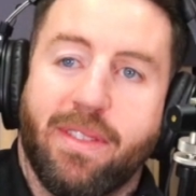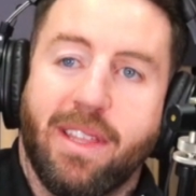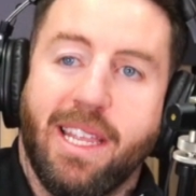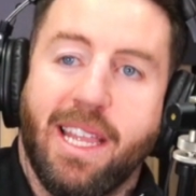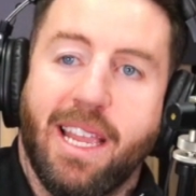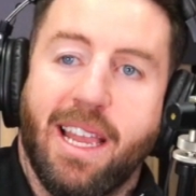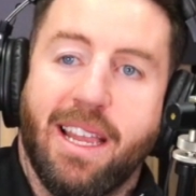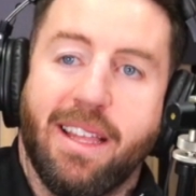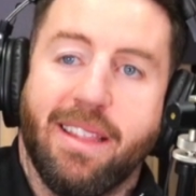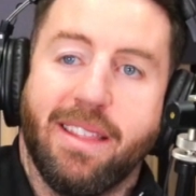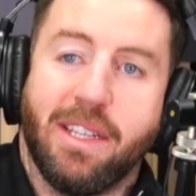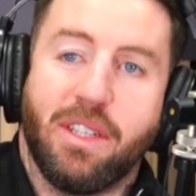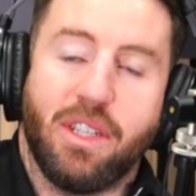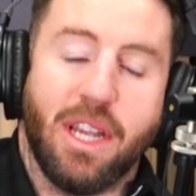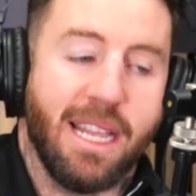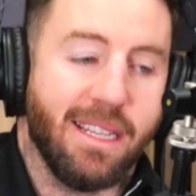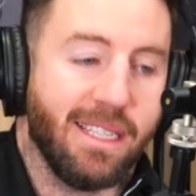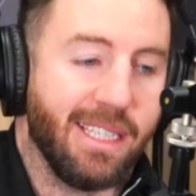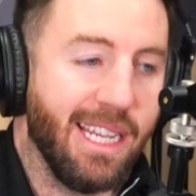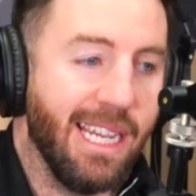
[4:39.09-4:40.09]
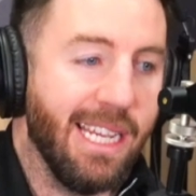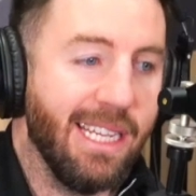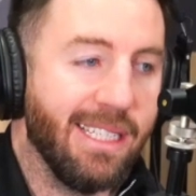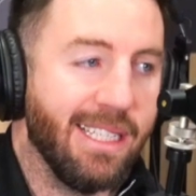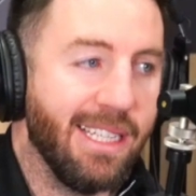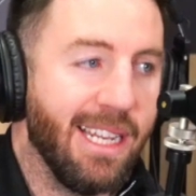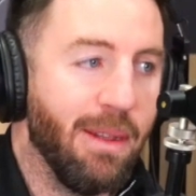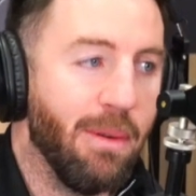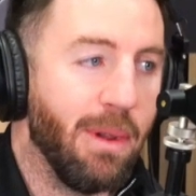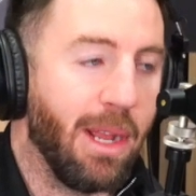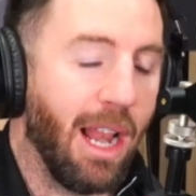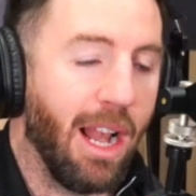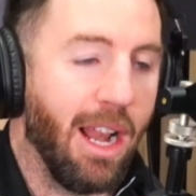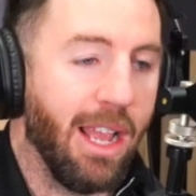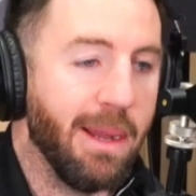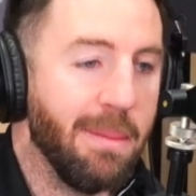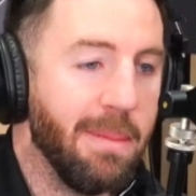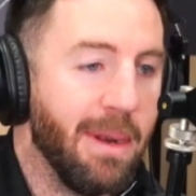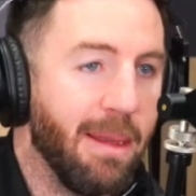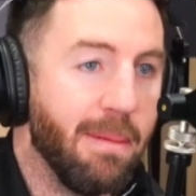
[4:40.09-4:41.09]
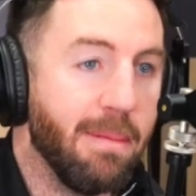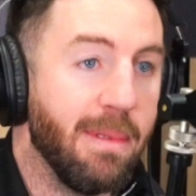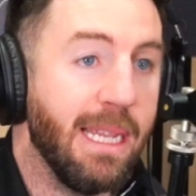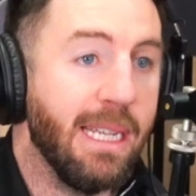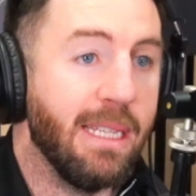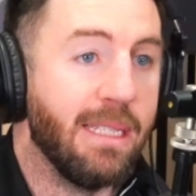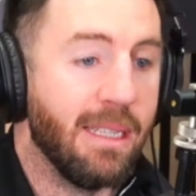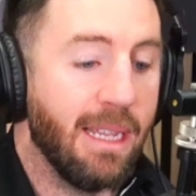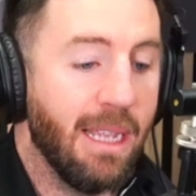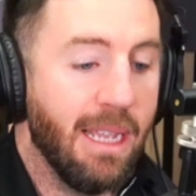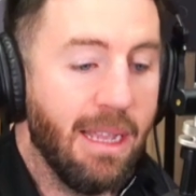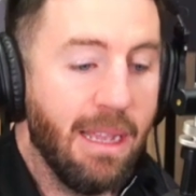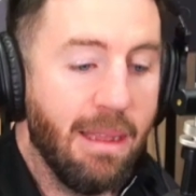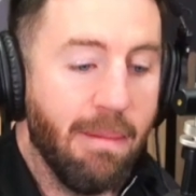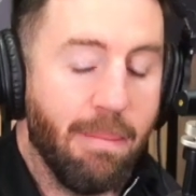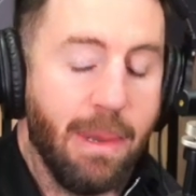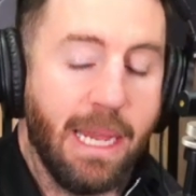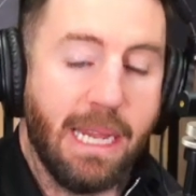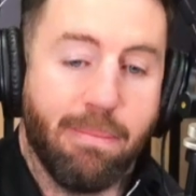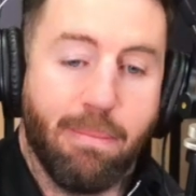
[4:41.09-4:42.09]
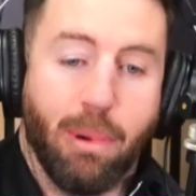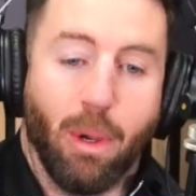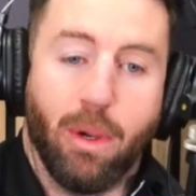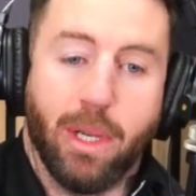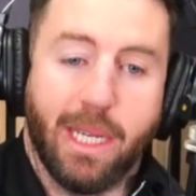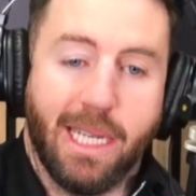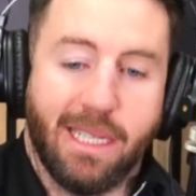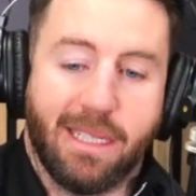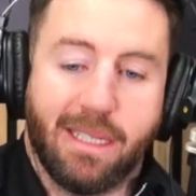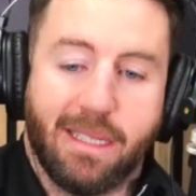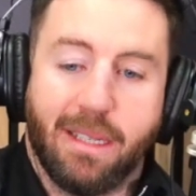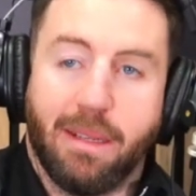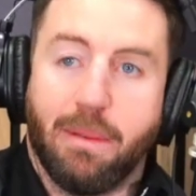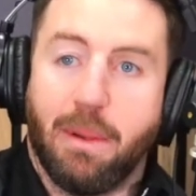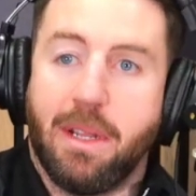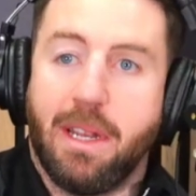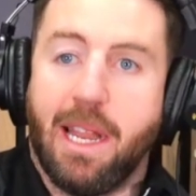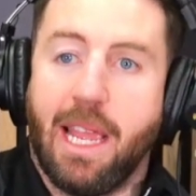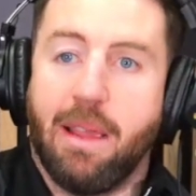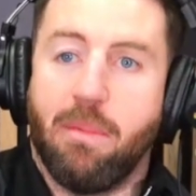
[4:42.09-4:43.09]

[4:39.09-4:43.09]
the jet skis and they were climbing up these big buoys, weren't they?